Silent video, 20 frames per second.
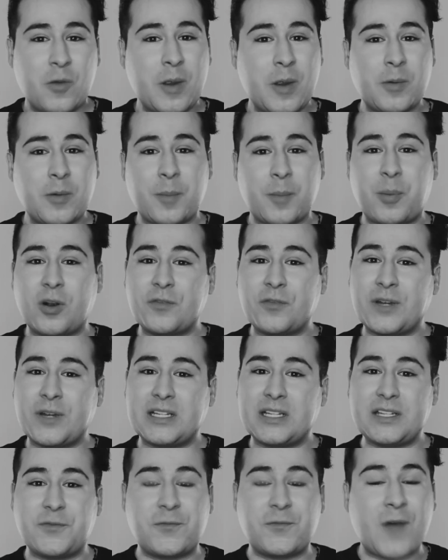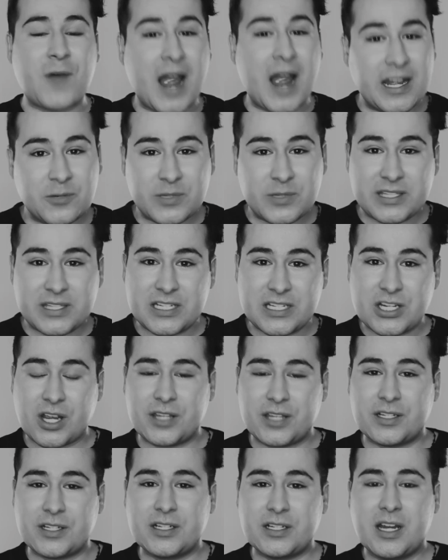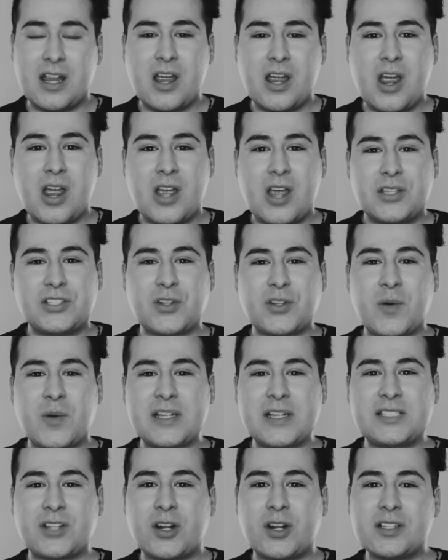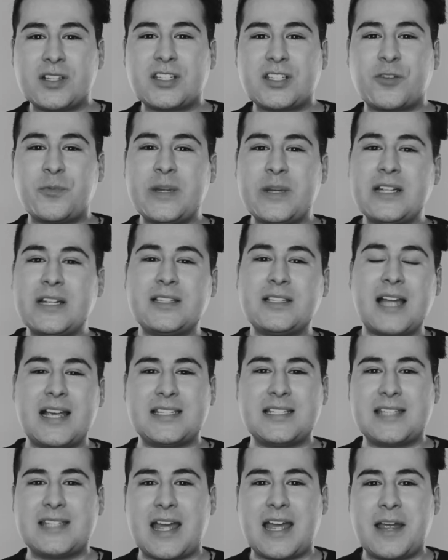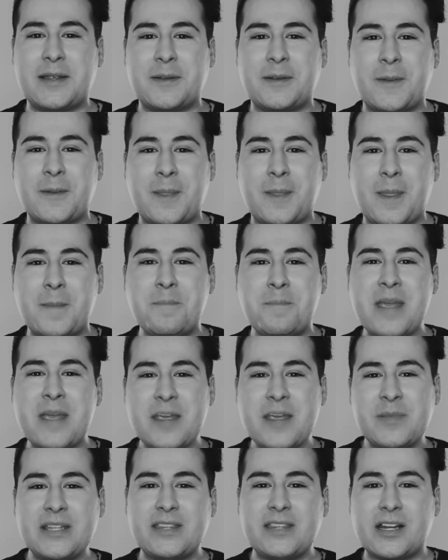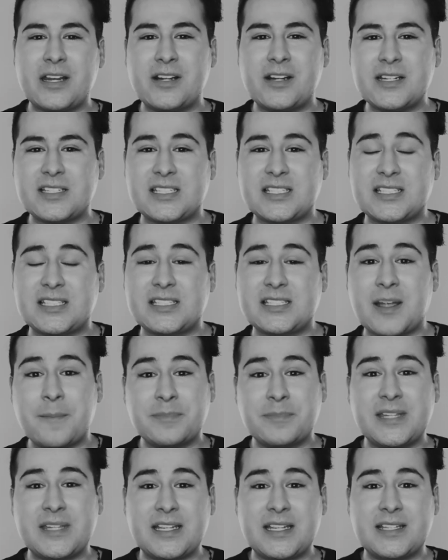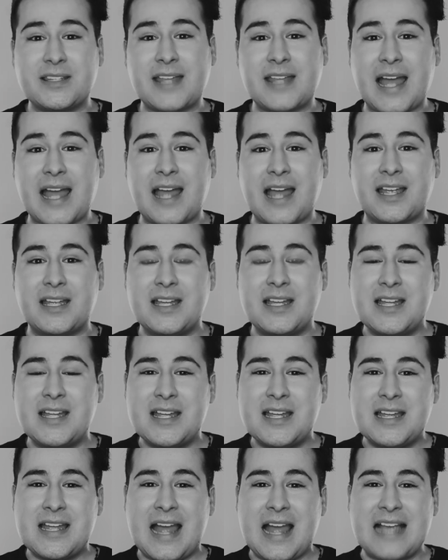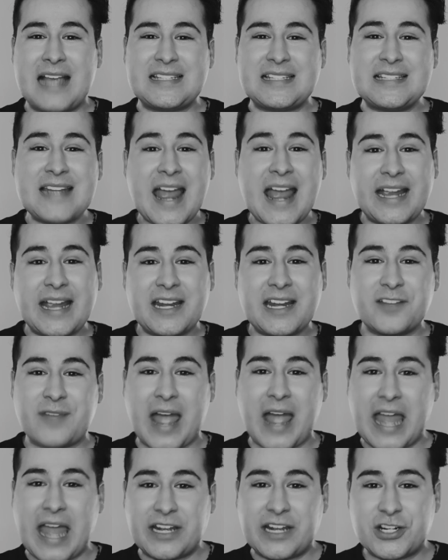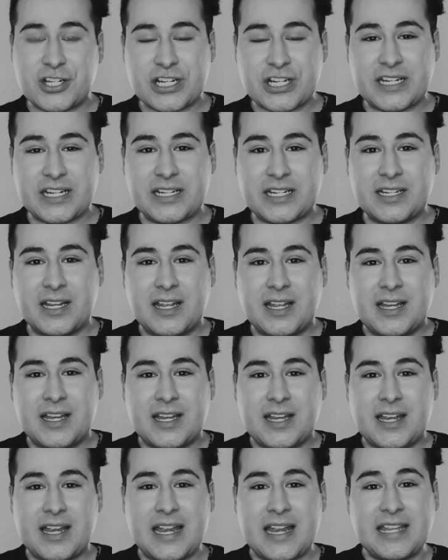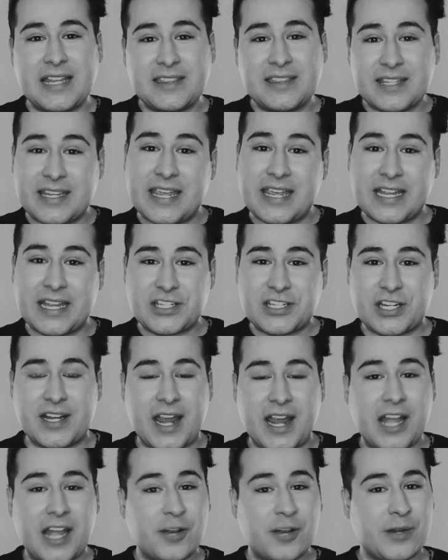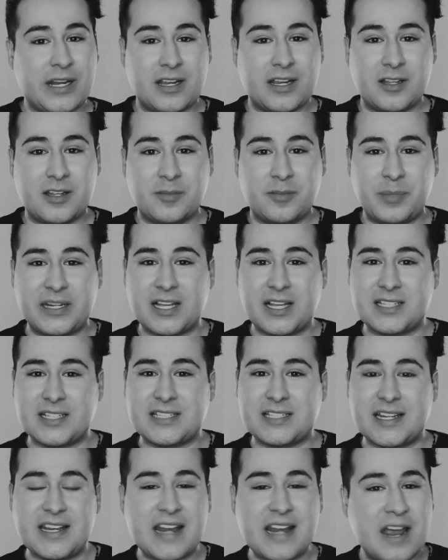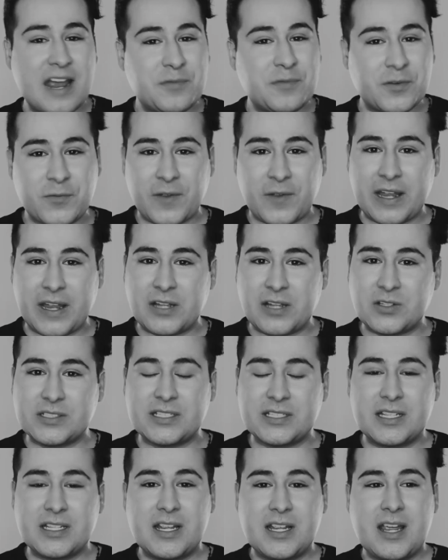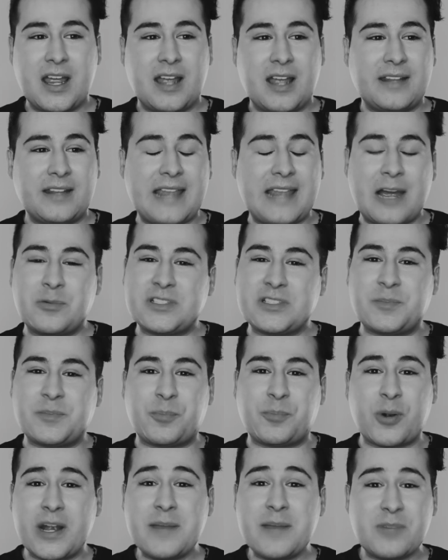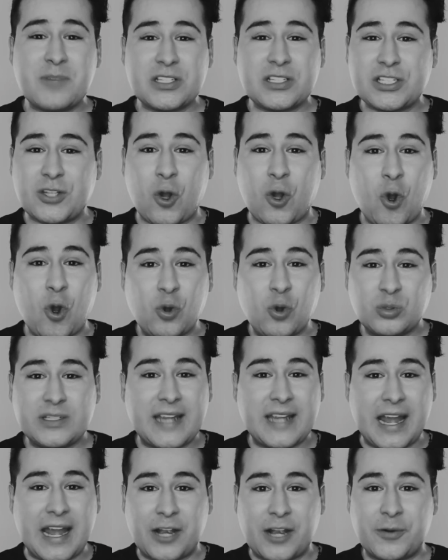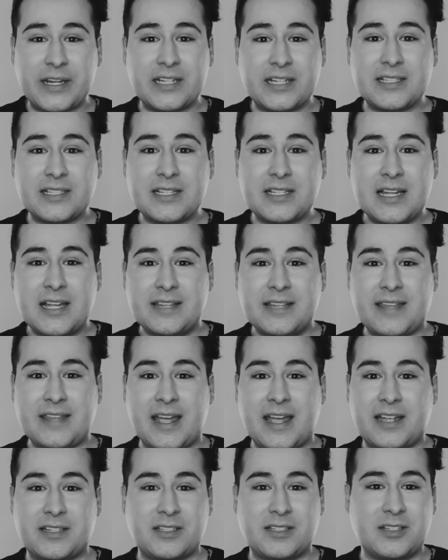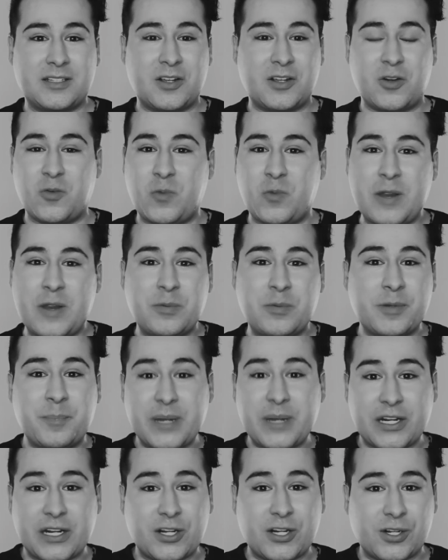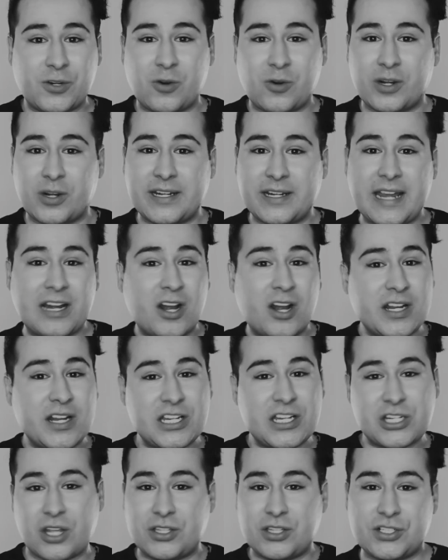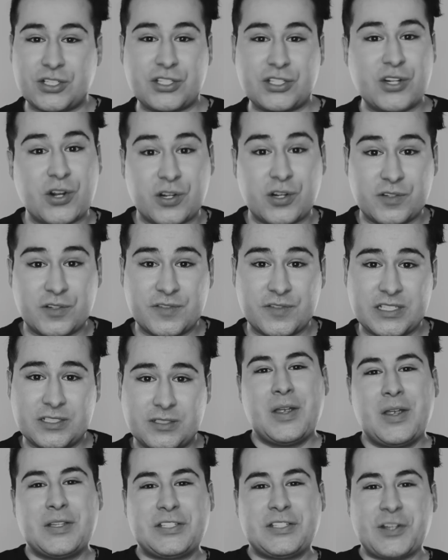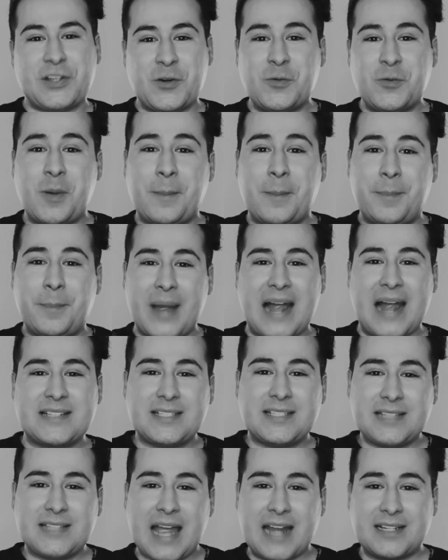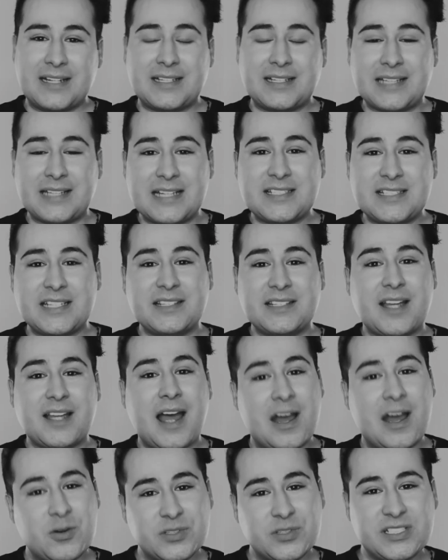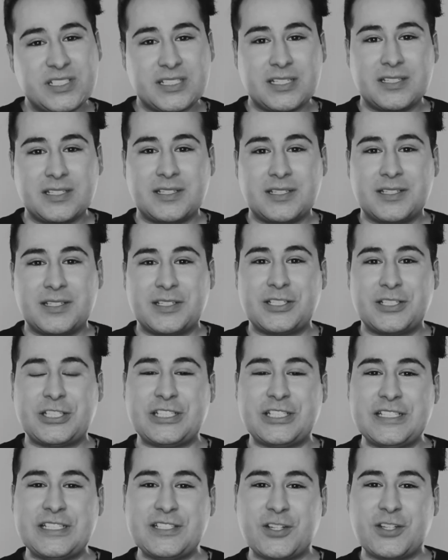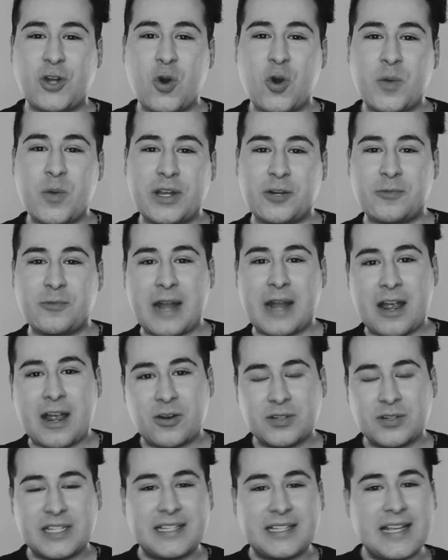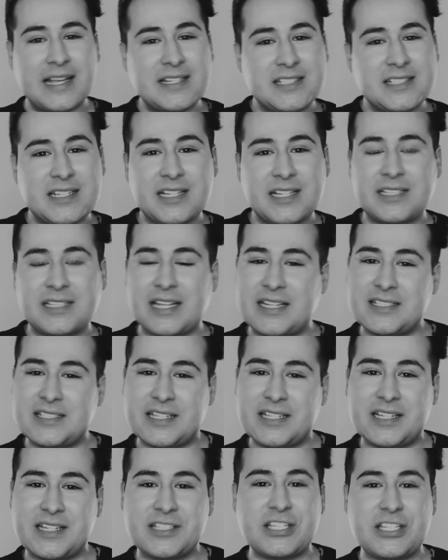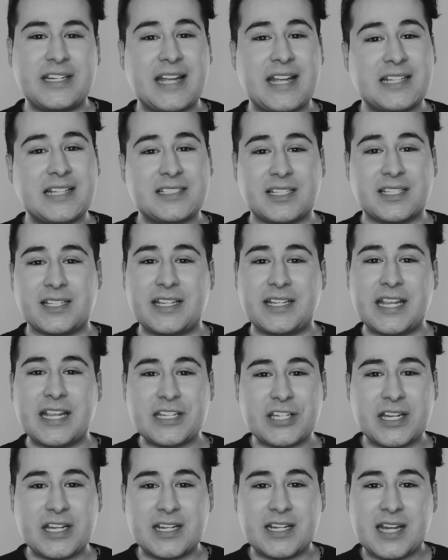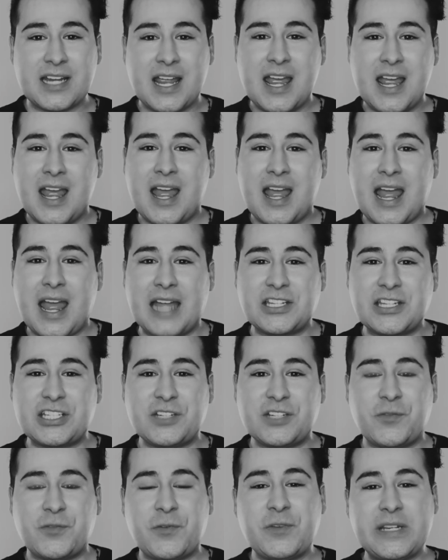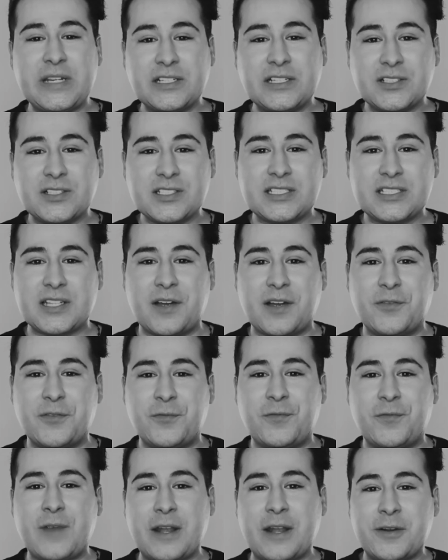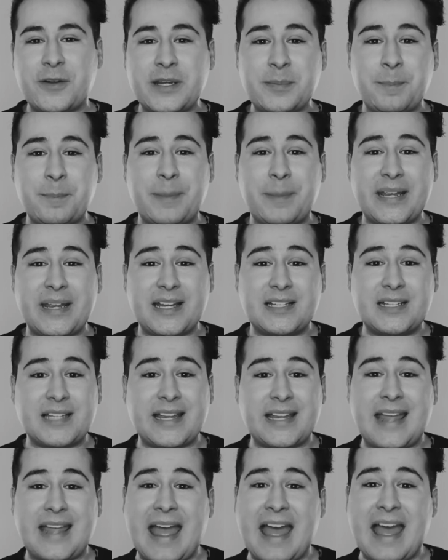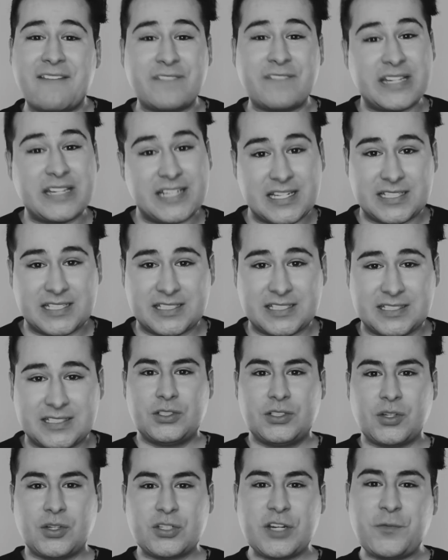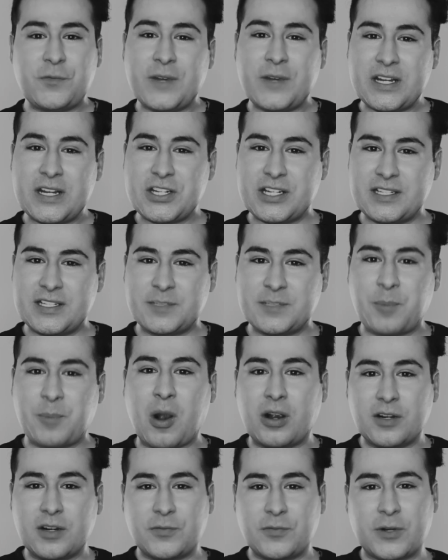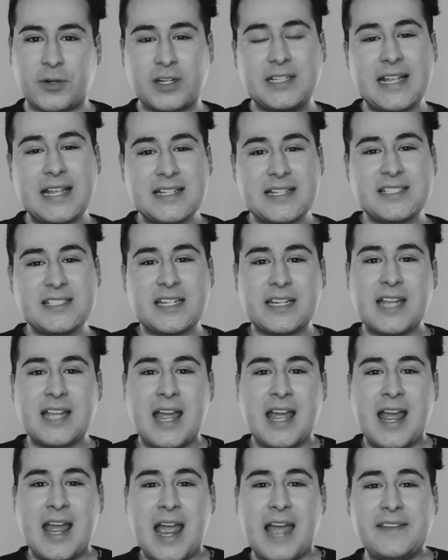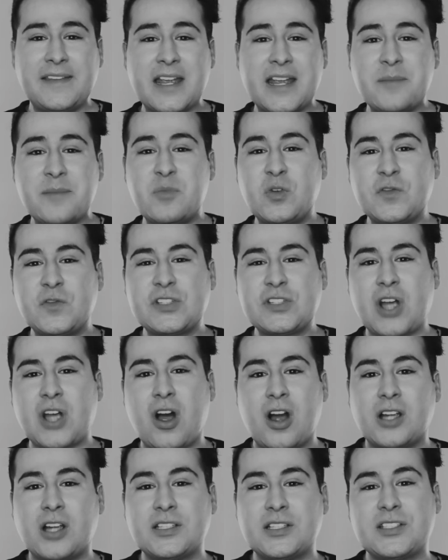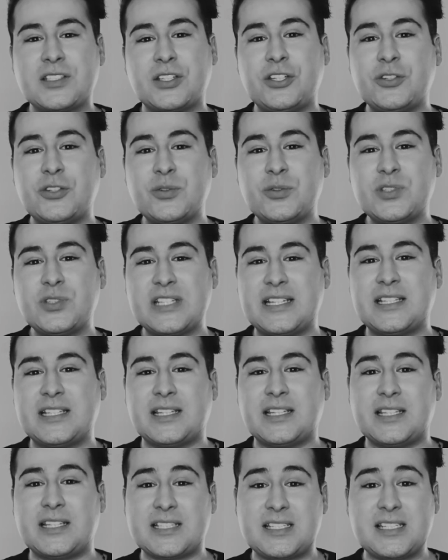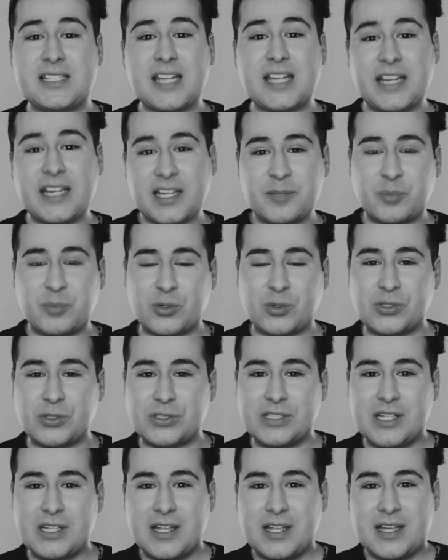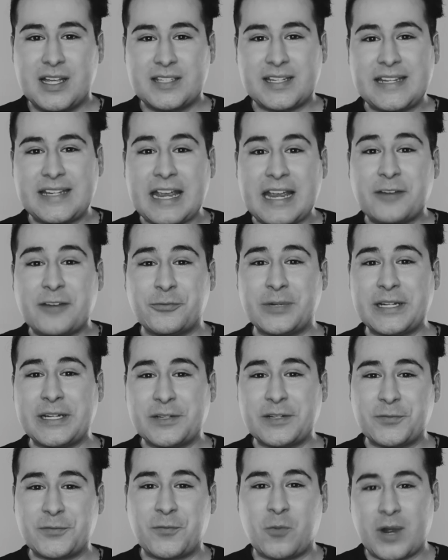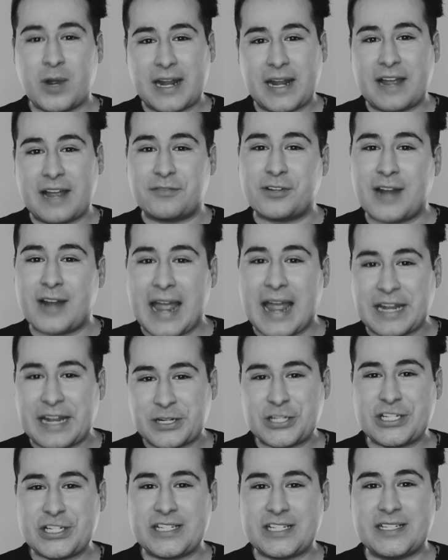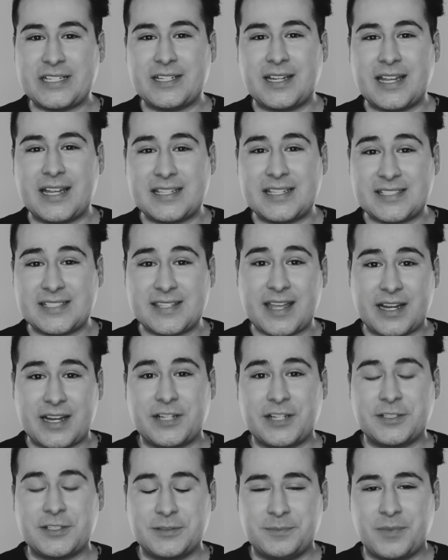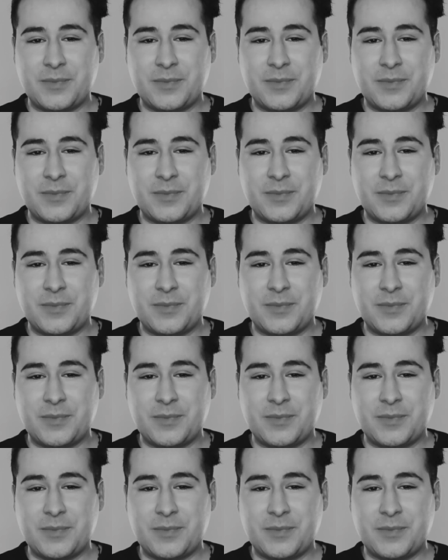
We were perfectly fine with each other. So I started to realize that maybe there is something that has negative energy in the kitchen area, because it never failed. That was pretty much the only area that we would bicker or get on each other's nerves. So back to Lana cleansing the house. She's going around cleansing. She gets to the kitchen and she feels a very big heaviness. So she finishes part of her cleansing and then moves on to using the singing bowl to get rid of whatever energy is there.